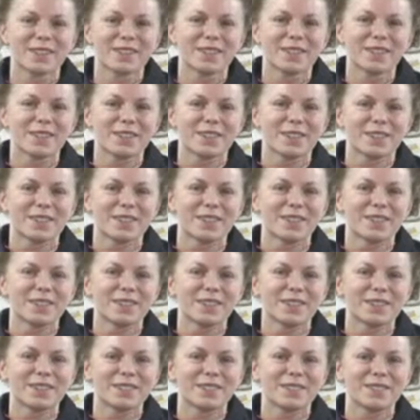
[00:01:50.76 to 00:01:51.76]

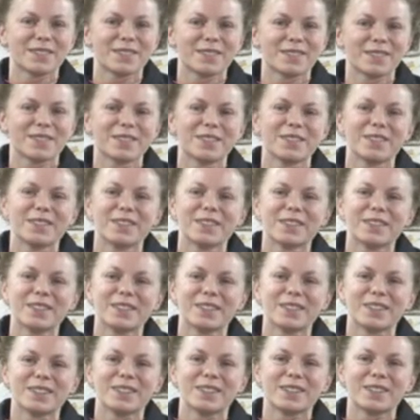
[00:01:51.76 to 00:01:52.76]

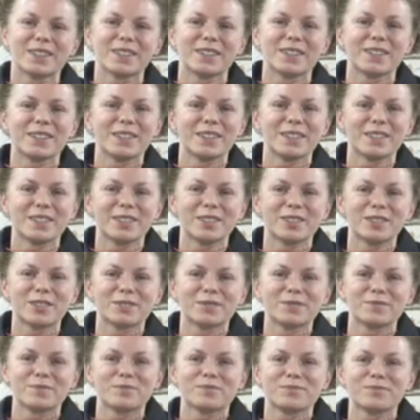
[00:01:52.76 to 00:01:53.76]

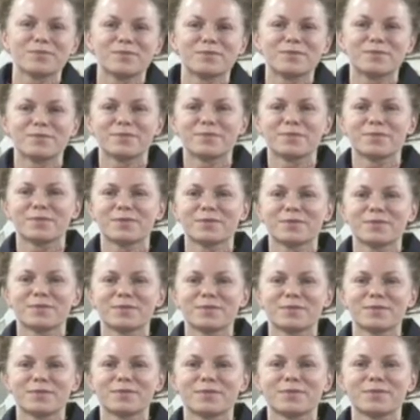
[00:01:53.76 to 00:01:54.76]

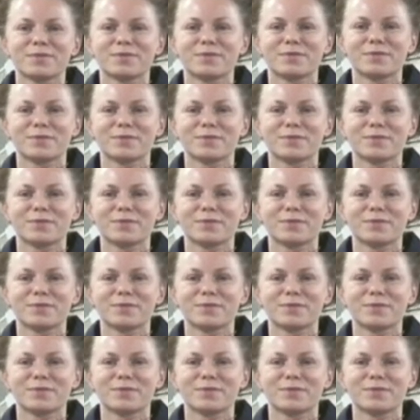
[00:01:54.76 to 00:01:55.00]
(silent)